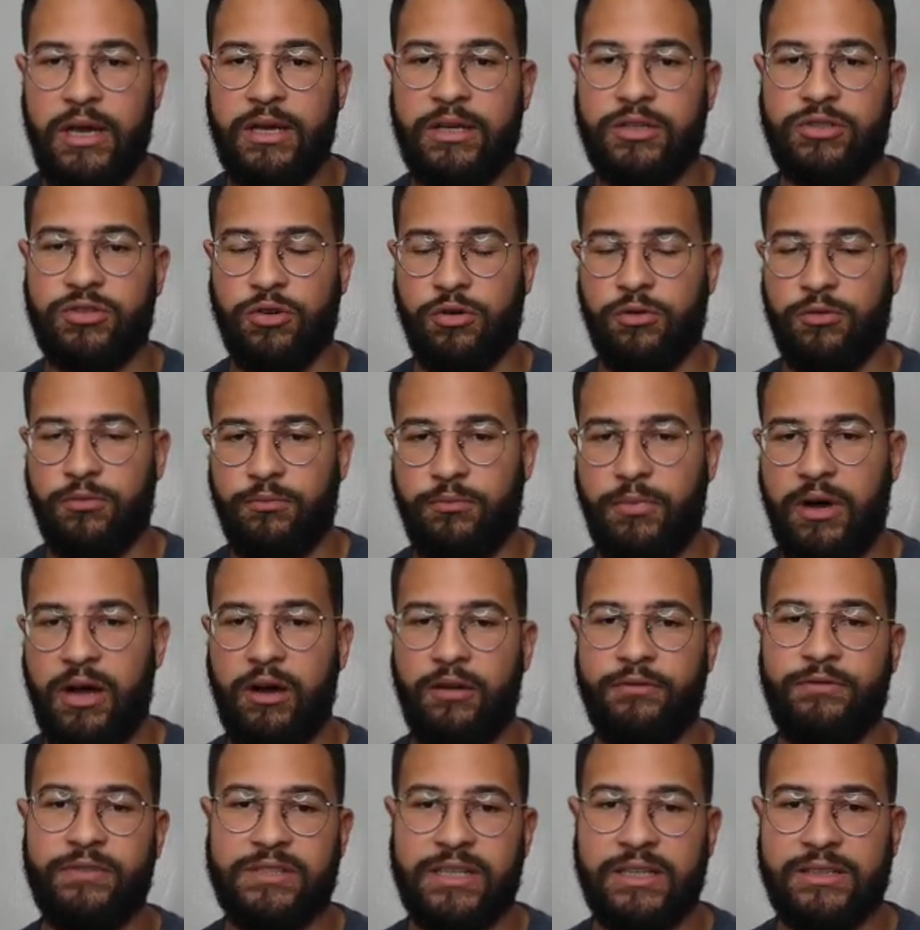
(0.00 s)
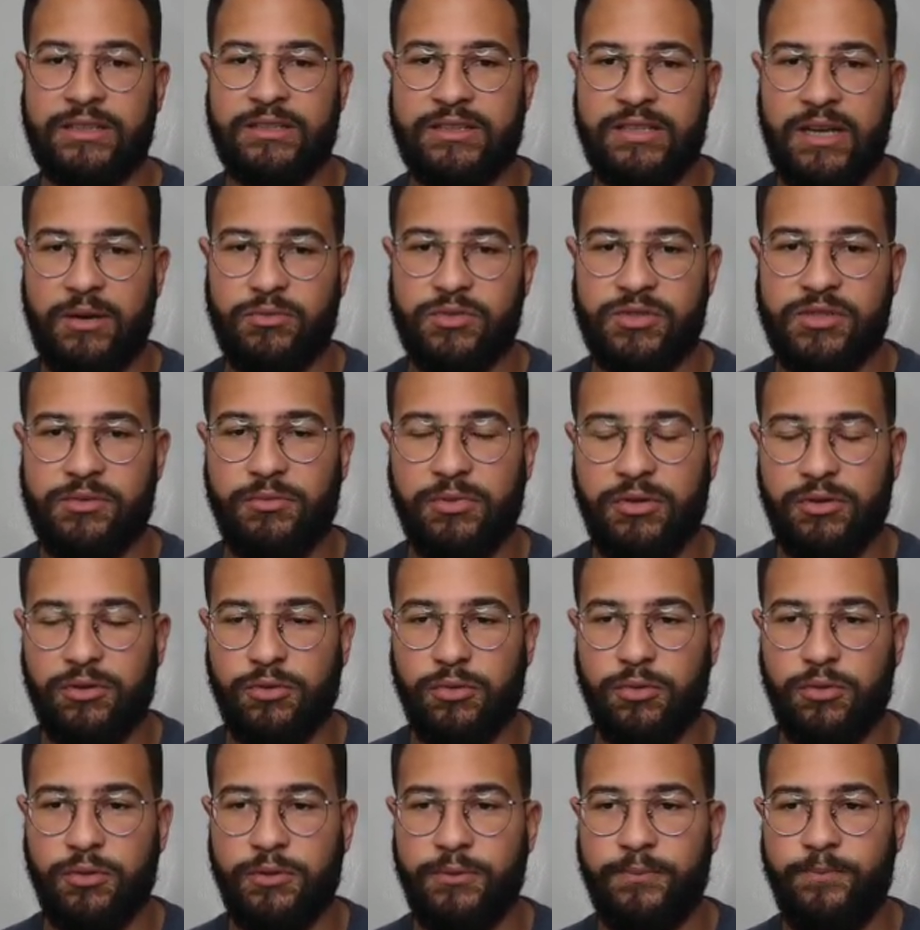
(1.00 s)
So my office at the time was in
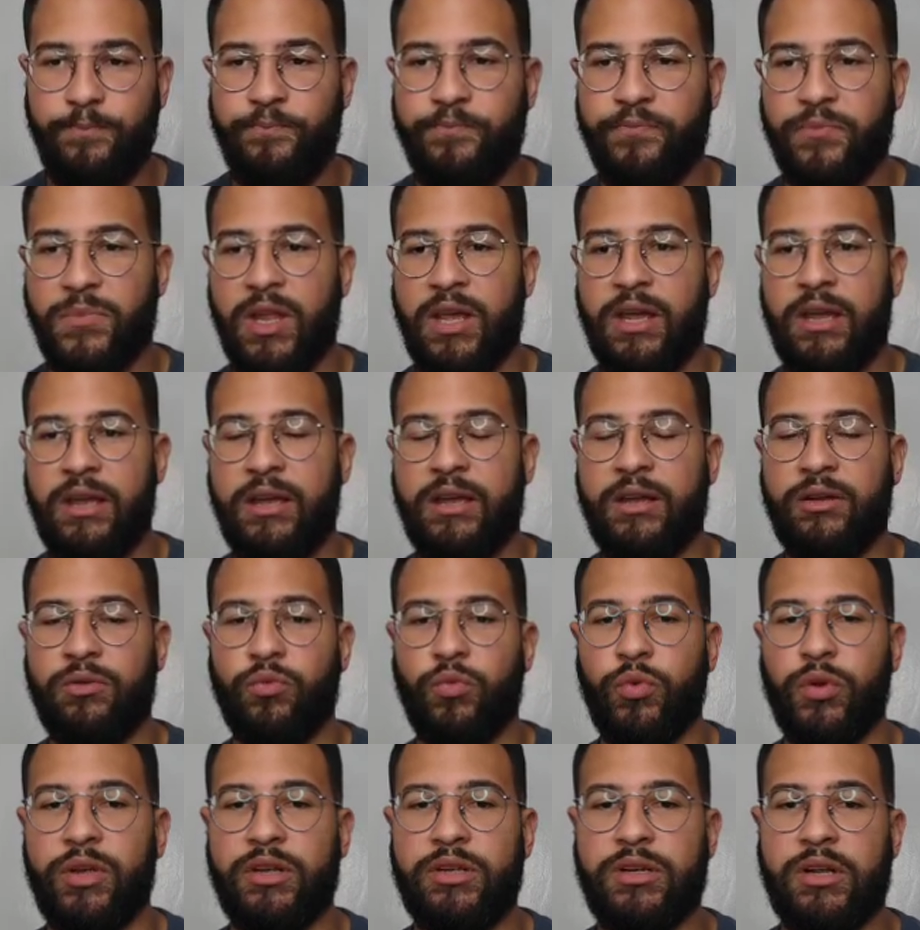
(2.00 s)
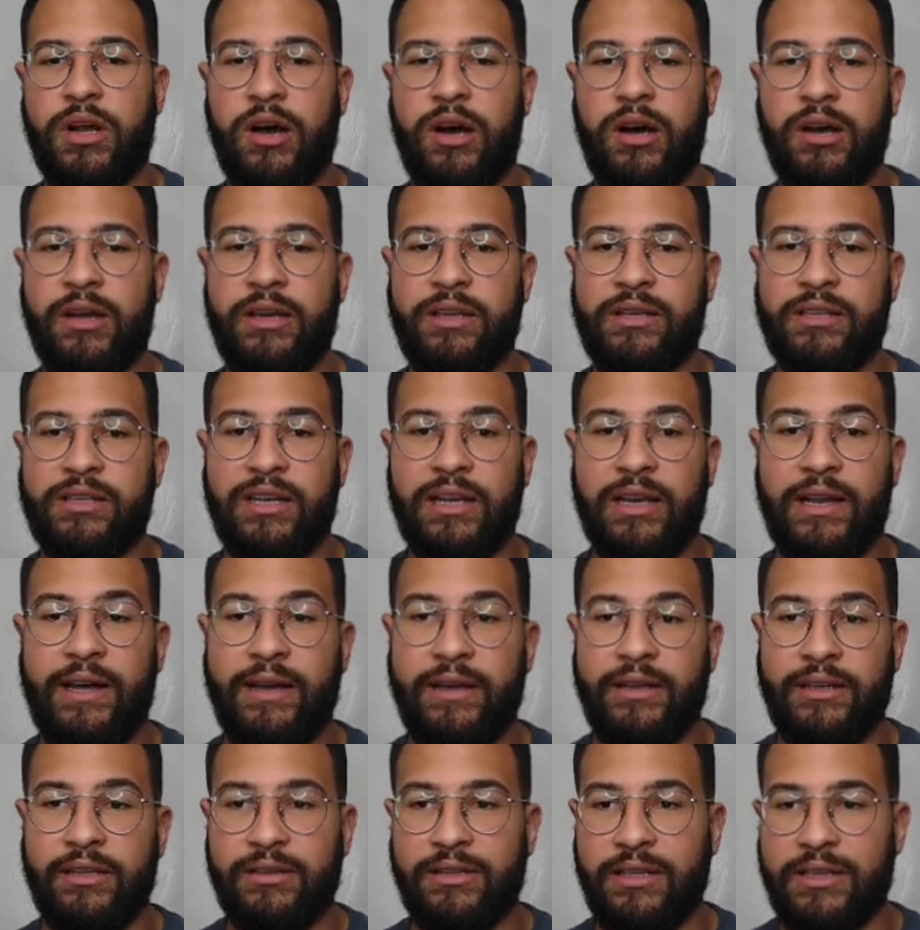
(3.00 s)
Methuen, and we got a
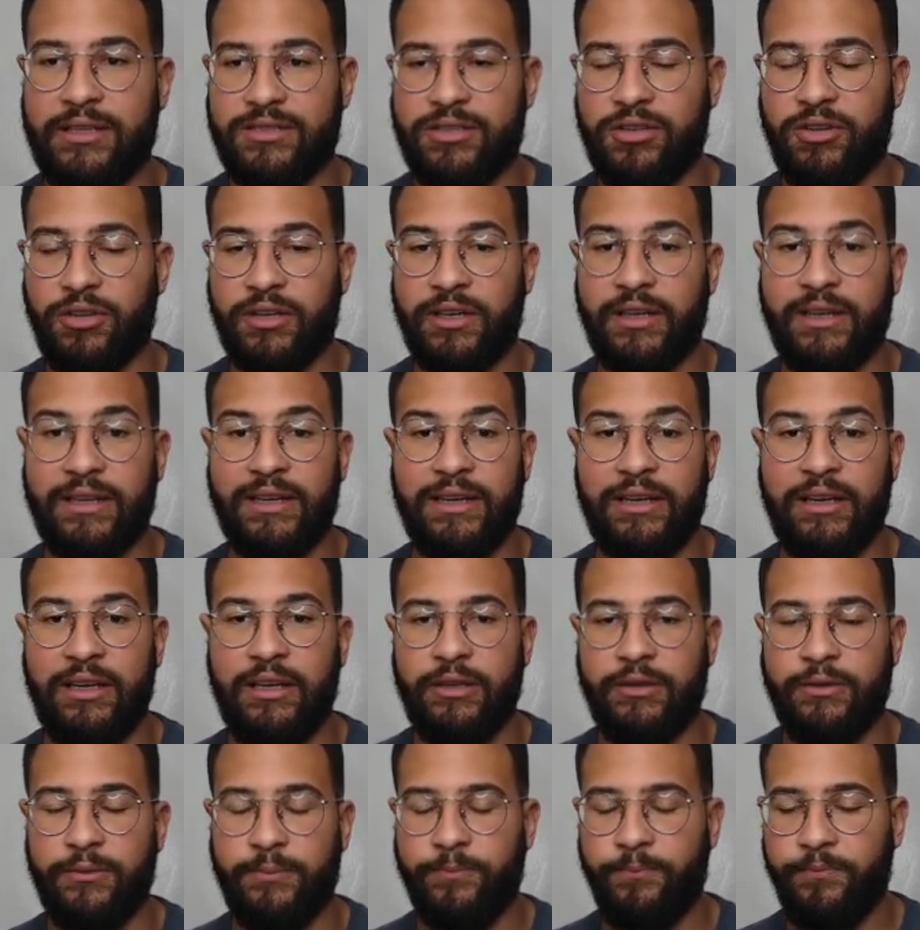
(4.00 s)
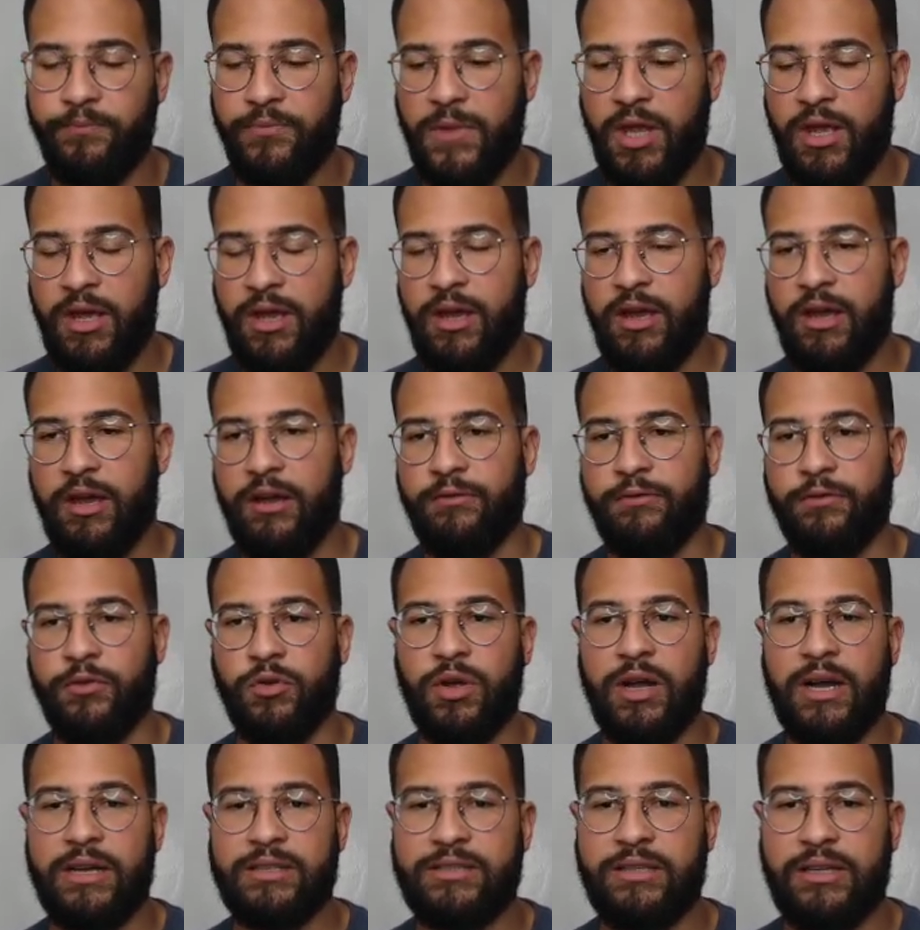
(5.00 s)
client that's looking in Lynn. Now, for you
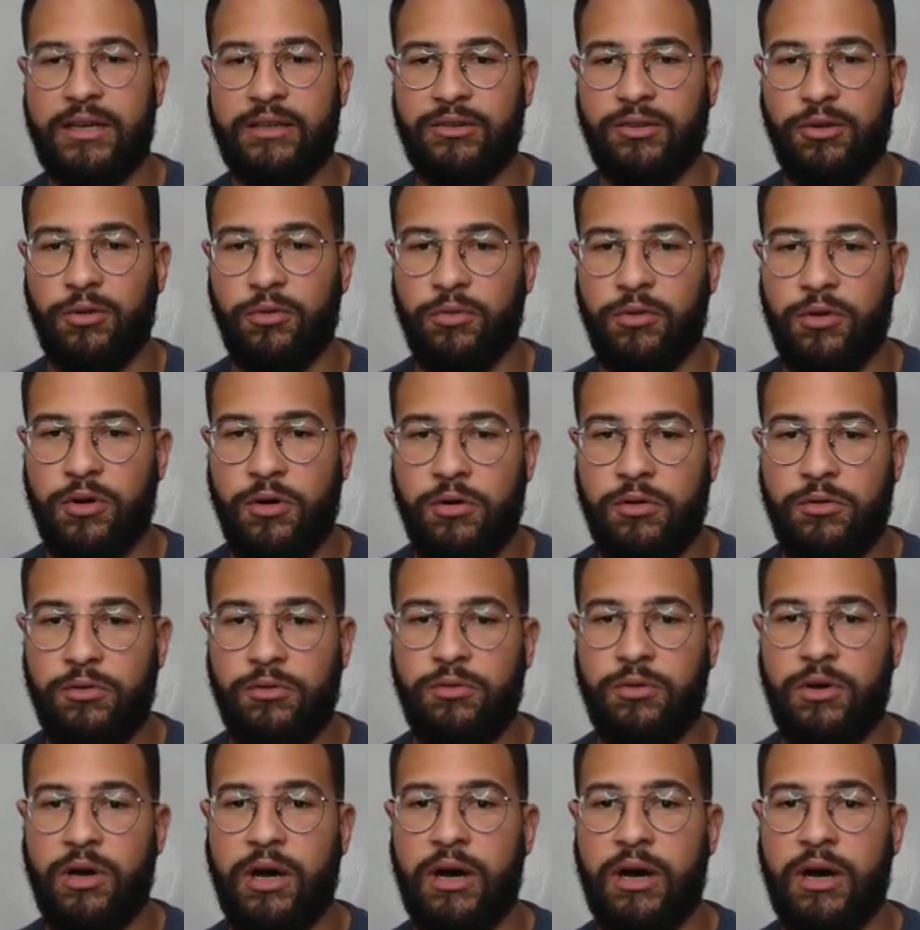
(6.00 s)
guys that don't know,